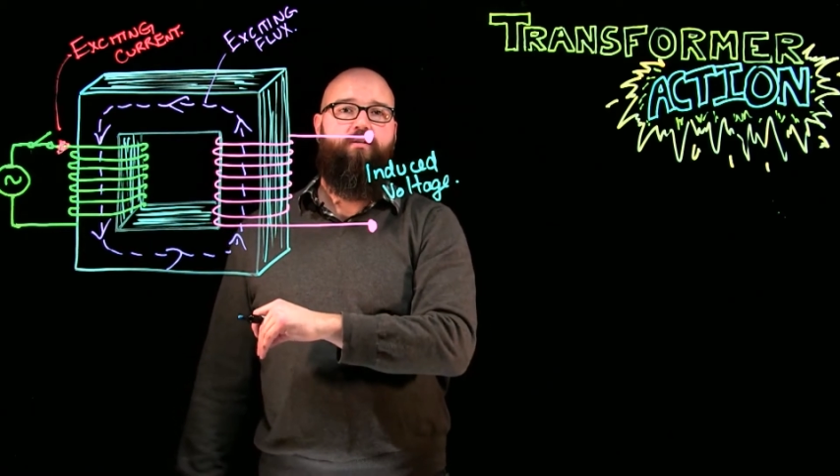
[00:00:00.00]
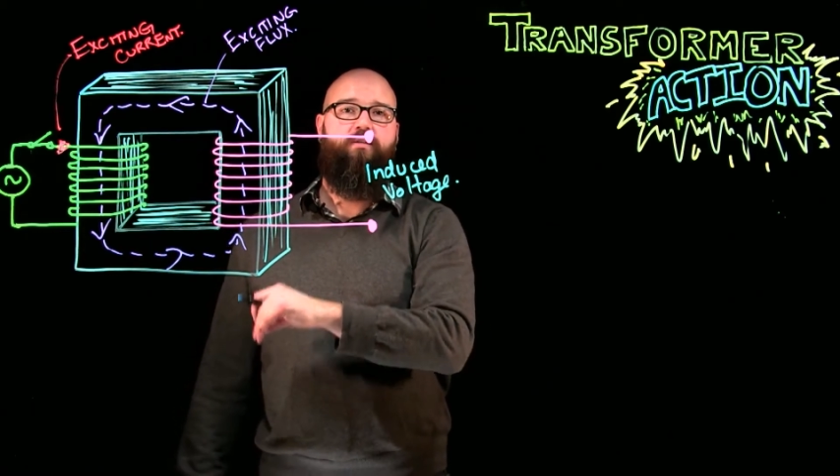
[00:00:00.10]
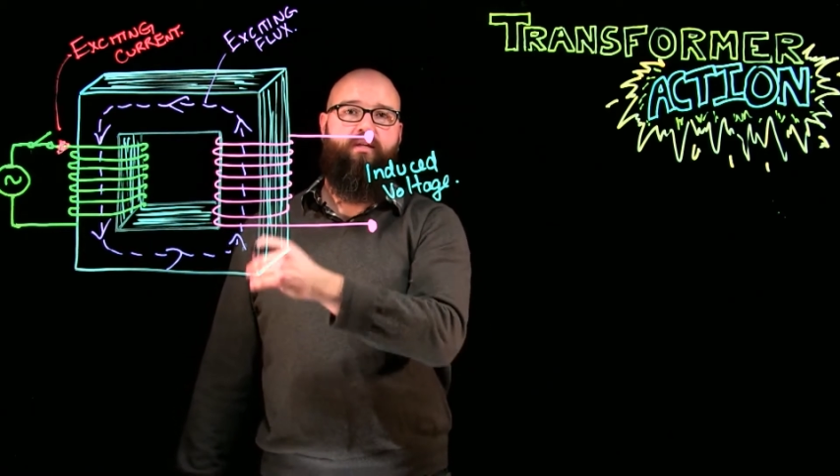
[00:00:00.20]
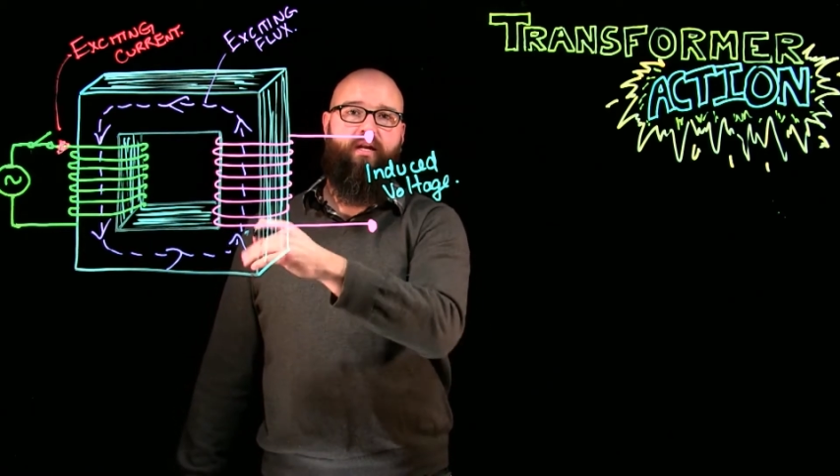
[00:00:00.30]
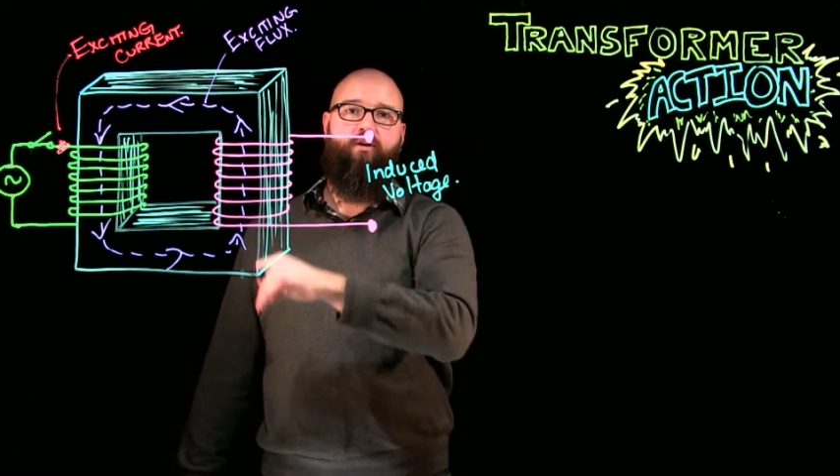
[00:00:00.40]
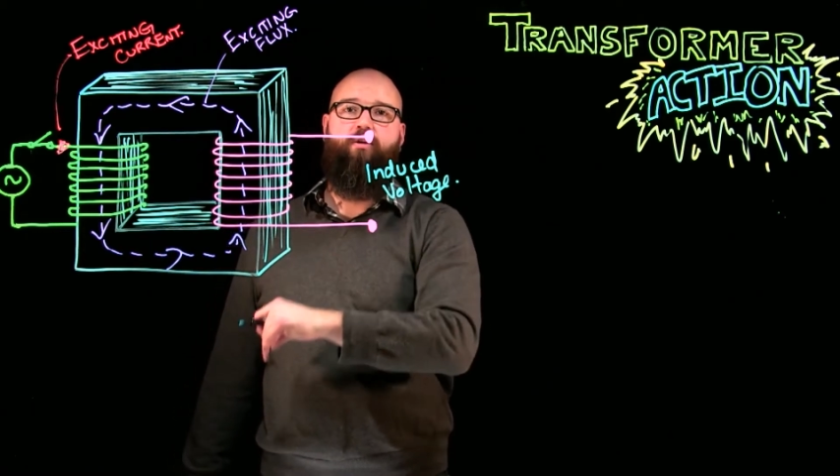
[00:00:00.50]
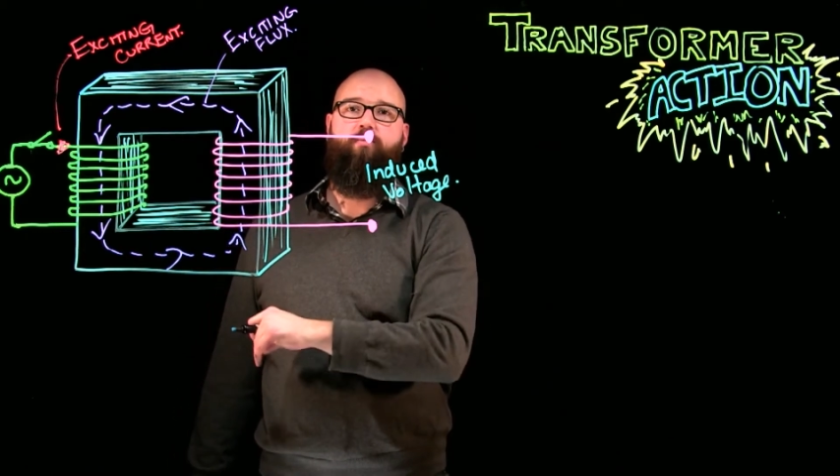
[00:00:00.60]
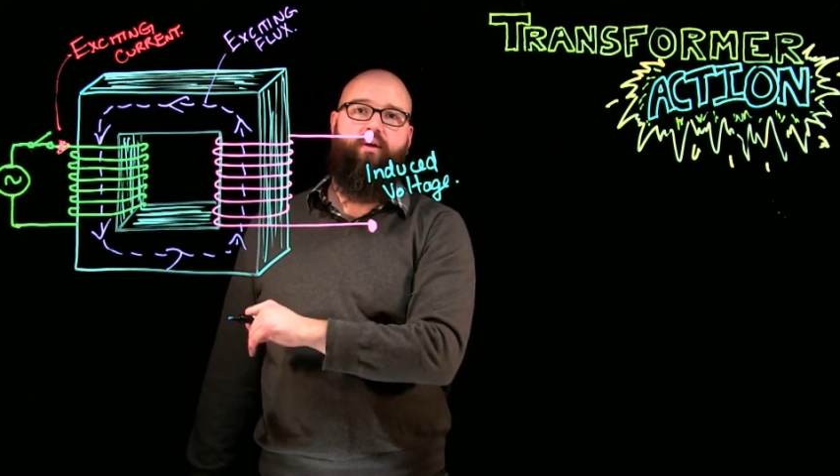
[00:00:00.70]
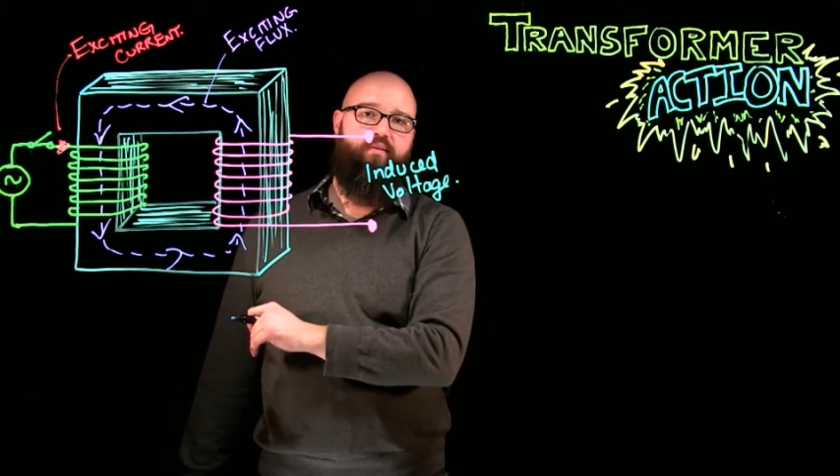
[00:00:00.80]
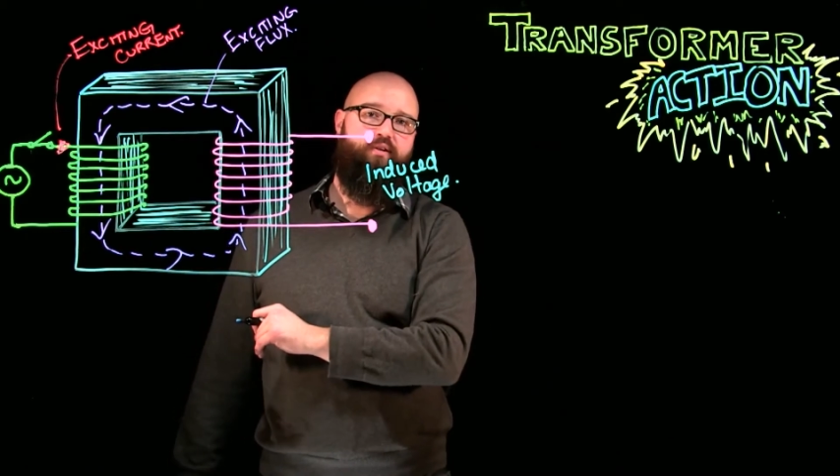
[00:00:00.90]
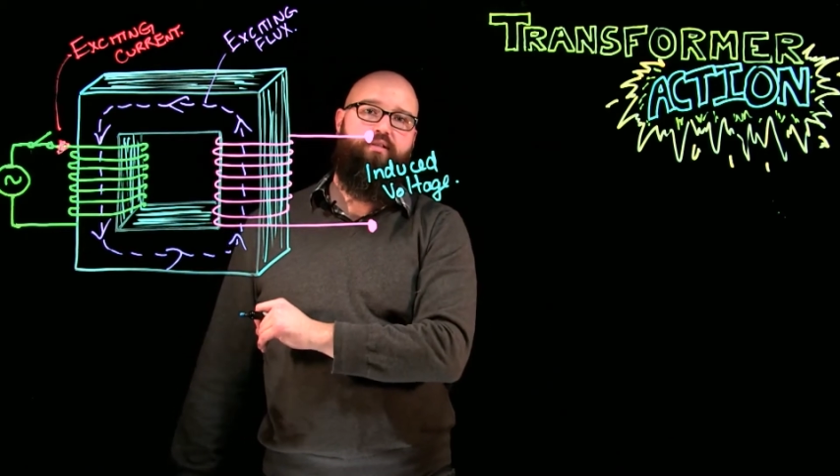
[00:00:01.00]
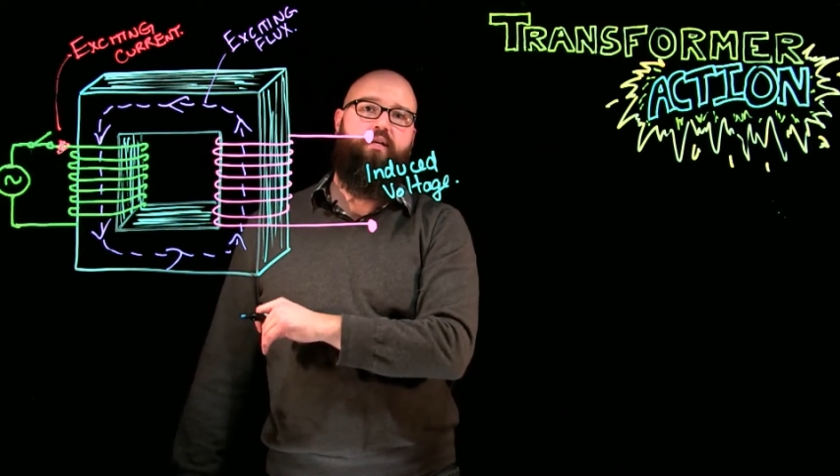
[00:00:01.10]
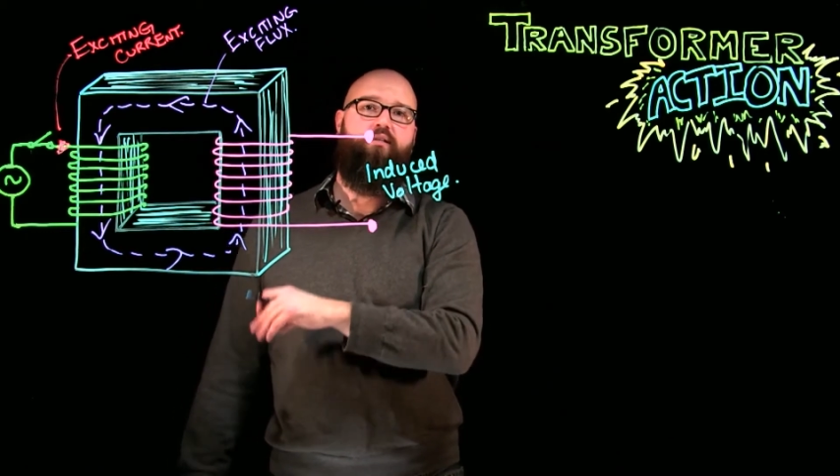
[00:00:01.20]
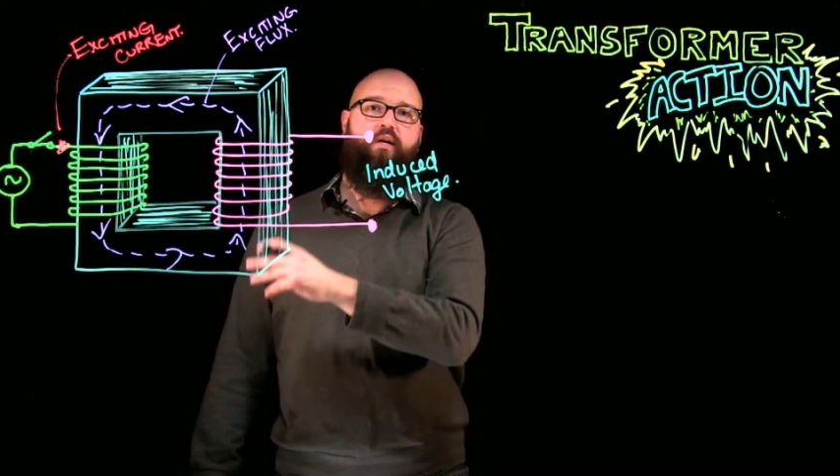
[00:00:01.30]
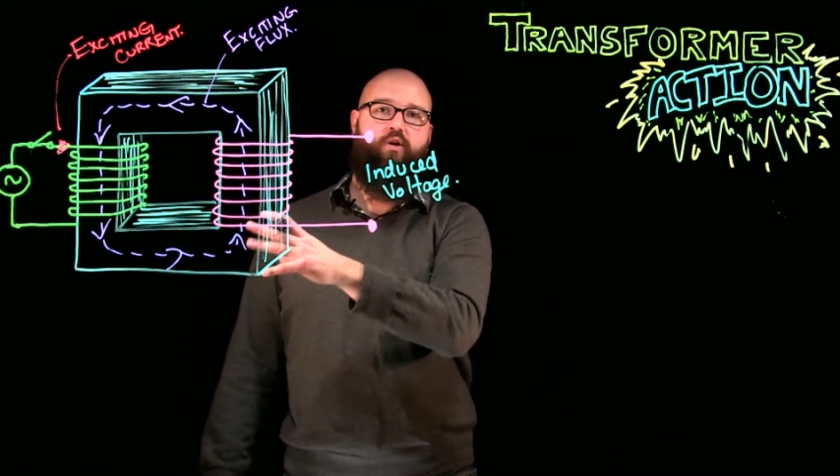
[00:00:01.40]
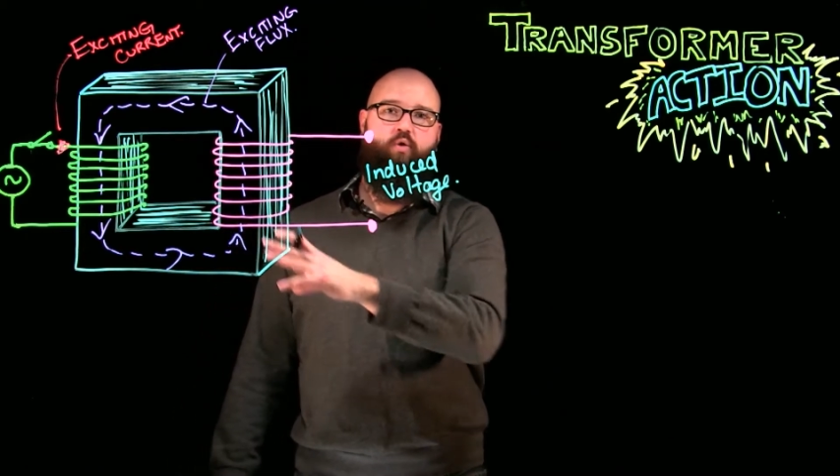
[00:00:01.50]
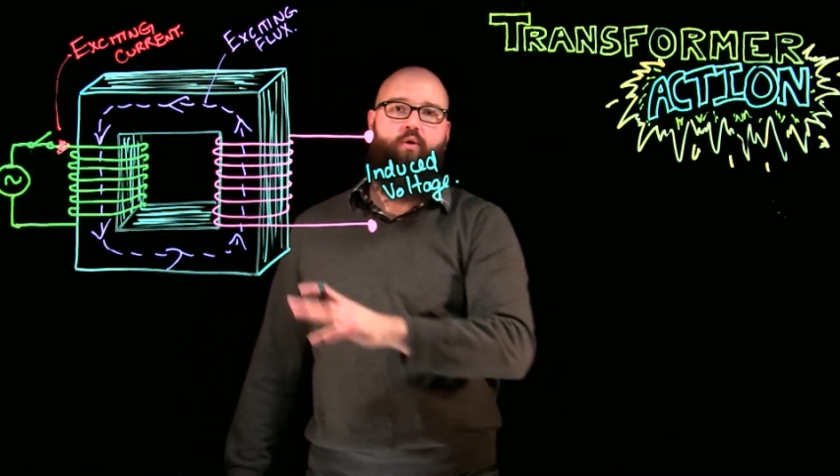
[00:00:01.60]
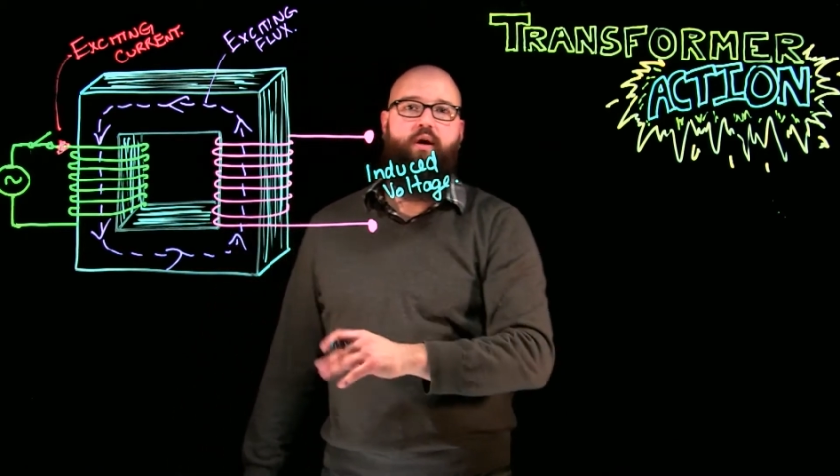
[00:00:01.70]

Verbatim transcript: Exciting current will give us things like core